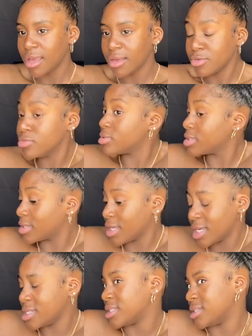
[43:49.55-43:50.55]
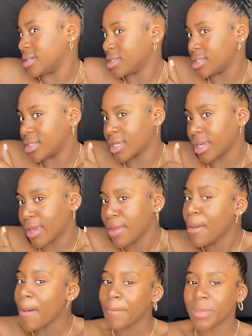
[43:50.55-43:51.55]
You still is good looking.
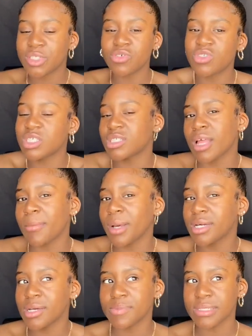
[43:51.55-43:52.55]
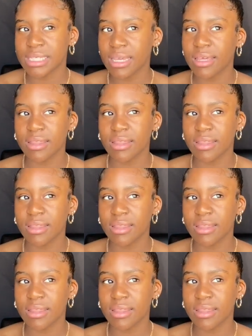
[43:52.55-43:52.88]
But you just not my cup of tea.